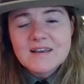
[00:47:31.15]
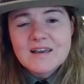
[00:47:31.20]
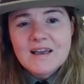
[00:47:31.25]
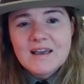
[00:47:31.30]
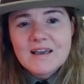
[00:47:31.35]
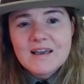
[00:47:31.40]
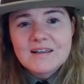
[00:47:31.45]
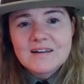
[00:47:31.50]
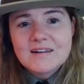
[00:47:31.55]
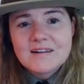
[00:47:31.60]

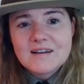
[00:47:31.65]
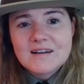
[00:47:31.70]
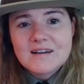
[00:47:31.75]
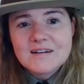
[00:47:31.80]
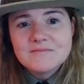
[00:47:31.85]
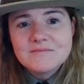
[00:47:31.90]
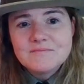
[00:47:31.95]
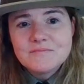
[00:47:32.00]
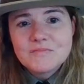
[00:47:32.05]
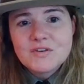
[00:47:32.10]

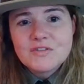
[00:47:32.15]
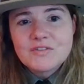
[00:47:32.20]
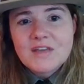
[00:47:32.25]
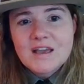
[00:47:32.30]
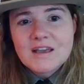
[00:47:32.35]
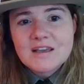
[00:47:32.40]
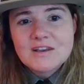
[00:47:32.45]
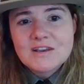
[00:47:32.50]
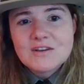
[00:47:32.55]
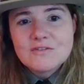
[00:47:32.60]
And we
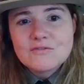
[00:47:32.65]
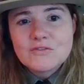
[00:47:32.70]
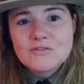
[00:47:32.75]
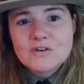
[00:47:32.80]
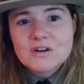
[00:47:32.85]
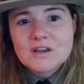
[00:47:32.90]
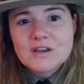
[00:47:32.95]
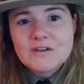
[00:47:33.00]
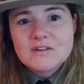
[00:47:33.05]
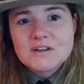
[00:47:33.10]
thank you for
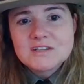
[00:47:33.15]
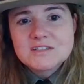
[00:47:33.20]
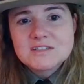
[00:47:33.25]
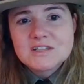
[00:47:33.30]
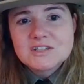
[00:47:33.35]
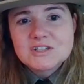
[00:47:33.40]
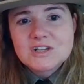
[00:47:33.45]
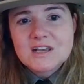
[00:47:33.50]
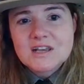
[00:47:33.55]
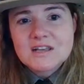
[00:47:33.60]
giving us the
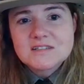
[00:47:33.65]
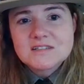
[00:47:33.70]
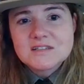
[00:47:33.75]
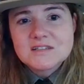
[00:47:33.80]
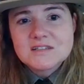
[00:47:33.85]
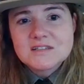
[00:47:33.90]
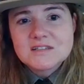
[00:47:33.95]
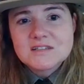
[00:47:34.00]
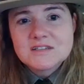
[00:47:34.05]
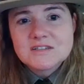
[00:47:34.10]
chance to
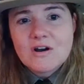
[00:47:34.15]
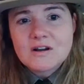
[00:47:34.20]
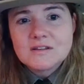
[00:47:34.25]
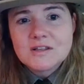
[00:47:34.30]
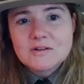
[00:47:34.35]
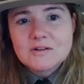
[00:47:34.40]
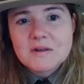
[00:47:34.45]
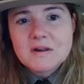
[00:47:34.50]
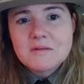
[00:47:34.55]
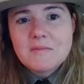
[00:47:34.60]
talk a little
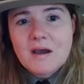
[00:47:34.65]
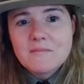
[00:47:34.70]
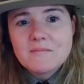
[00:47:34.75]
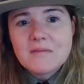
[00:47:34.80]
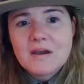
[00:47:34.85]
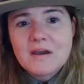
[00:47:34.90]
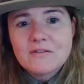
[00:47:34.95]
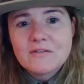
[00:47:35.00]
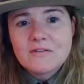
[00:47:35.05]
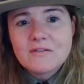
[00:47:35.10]
bit about
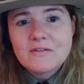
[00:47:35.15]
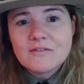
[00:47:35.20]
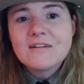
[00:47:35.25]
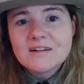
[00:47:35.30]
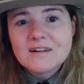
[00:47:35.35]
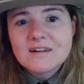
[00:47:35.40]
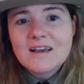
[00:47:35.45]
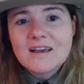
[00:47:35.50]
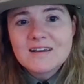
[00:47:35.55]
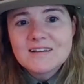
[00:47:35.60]
Mount Rainier
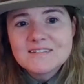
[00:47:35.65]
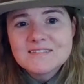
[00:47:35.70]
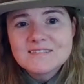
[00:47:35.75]
today.